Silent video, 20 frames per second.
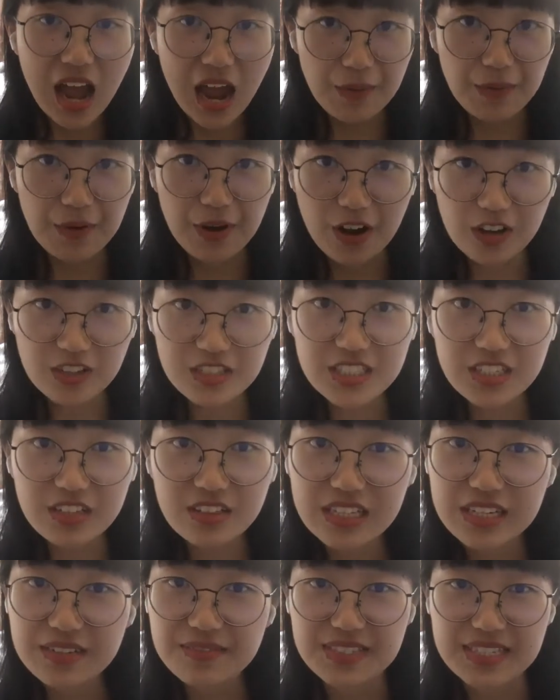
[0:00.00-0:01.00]
I will also
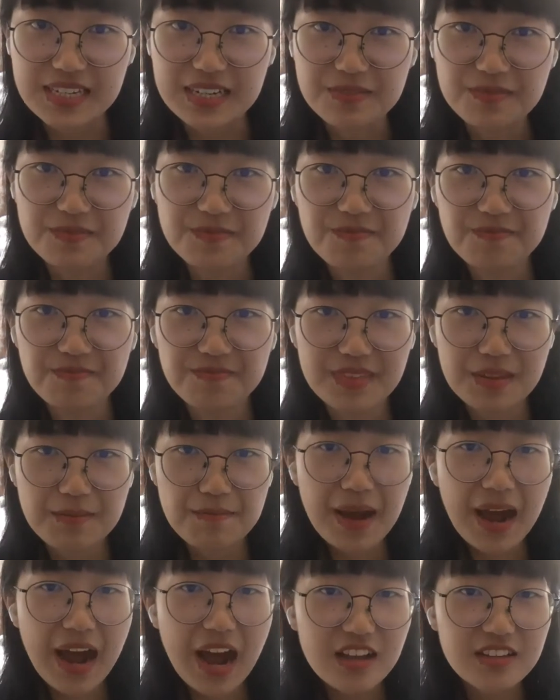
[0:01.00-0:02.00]
leave some
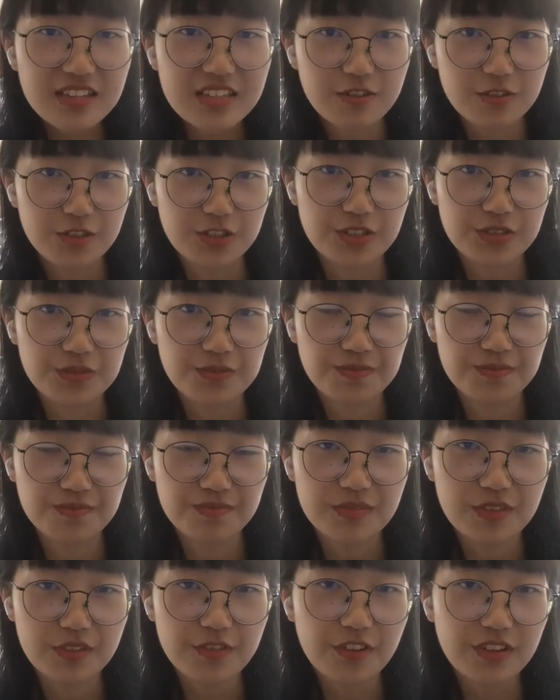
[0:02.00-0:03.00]
puzzles
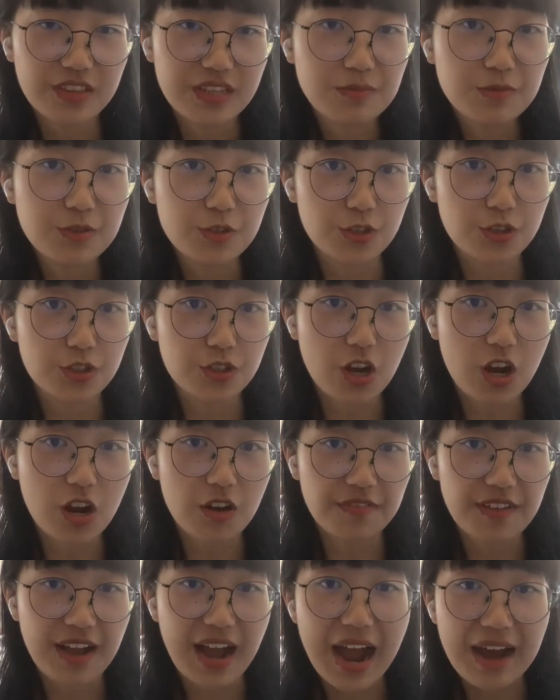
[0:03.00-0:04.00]
for them to
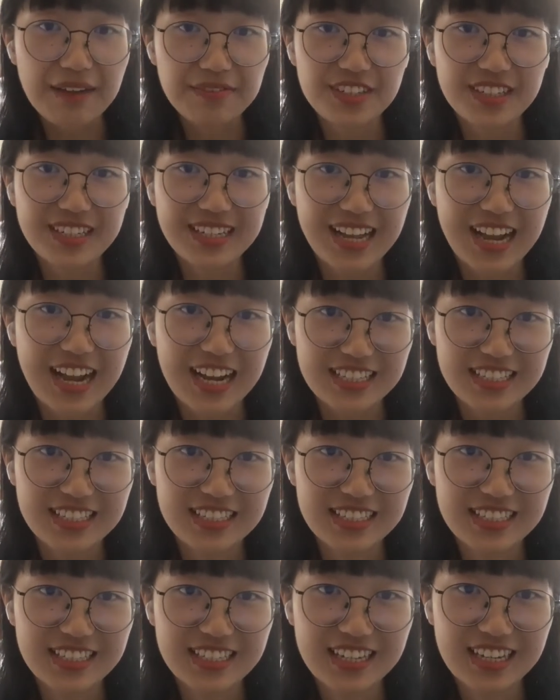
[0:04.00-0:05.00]
solve after
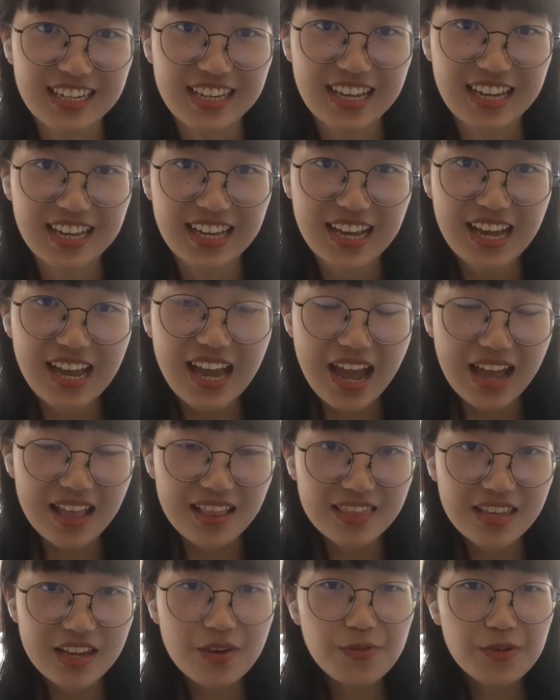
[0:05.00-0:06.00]
class,
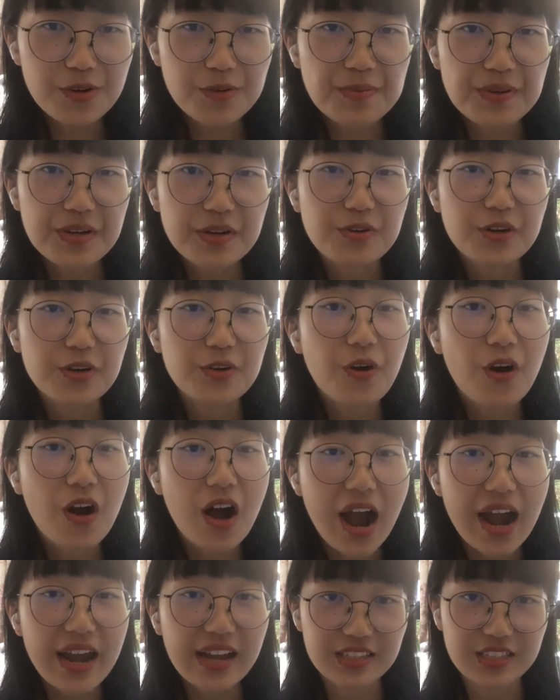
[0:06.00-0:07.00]
and they will be
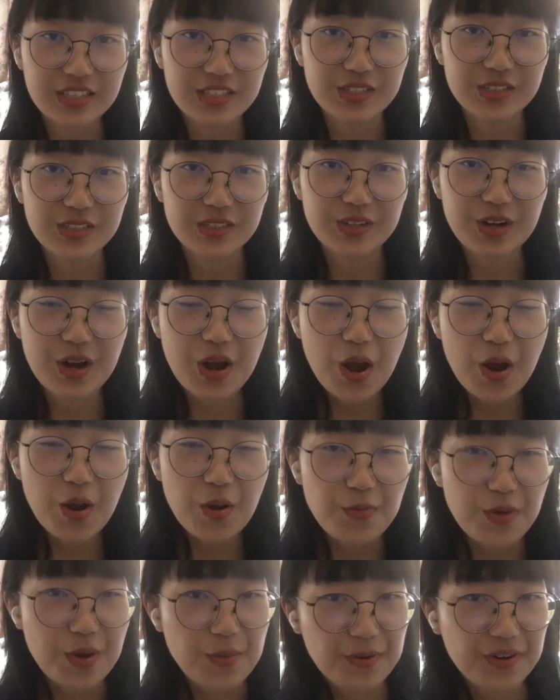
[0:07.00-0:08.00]
required to
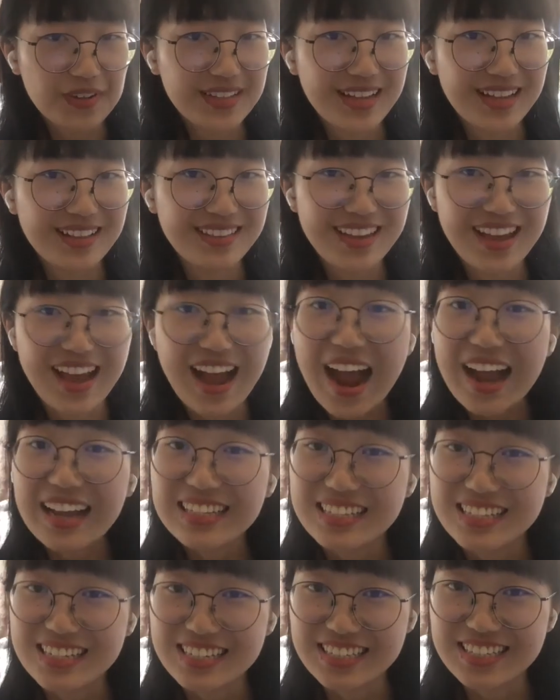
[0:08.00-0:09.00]
represent their
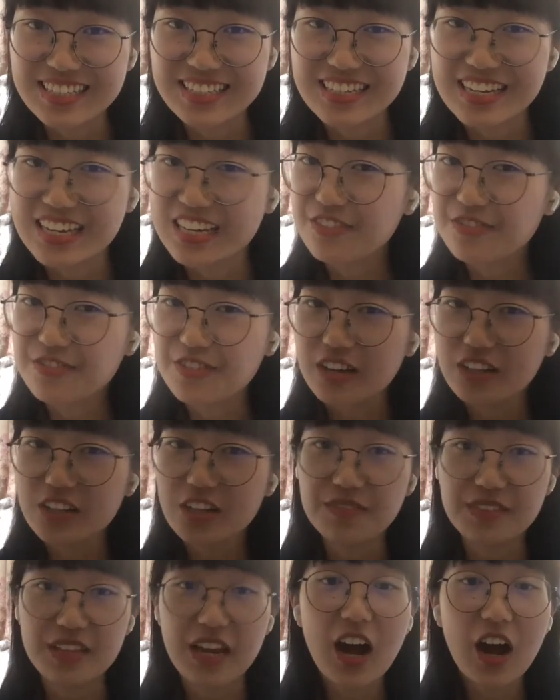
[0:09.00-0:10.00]
ideas in front
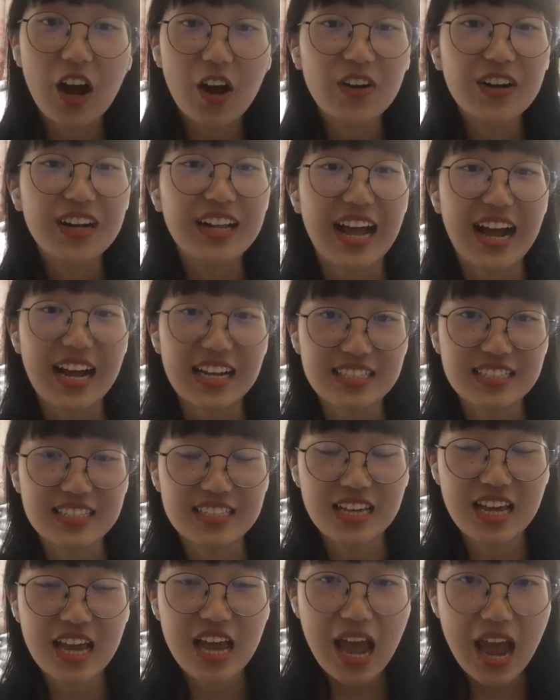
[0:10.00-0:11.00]
of the whole
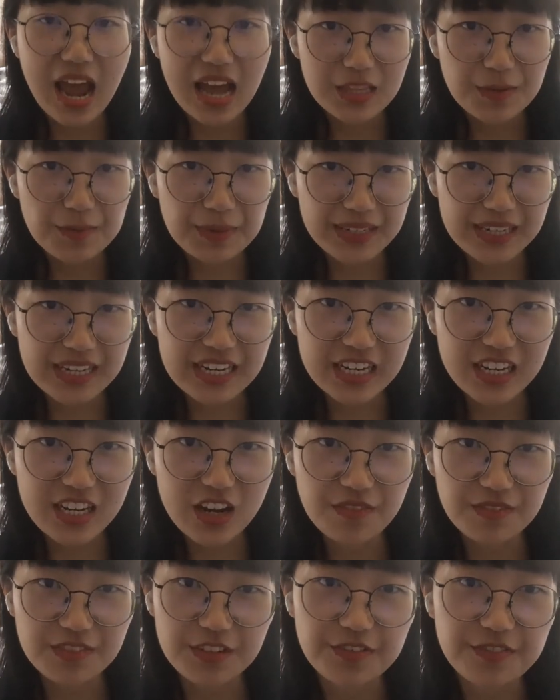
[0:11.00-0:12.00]
class at the beginning
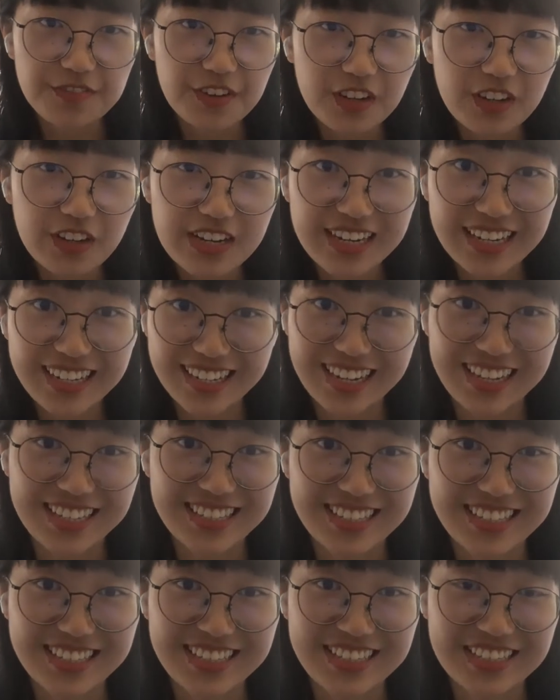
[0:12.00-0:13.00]
of the following
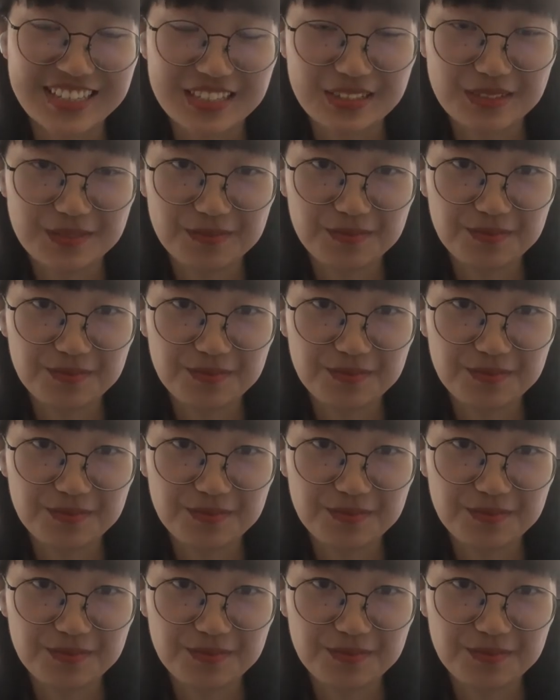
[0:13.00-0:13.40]
classes,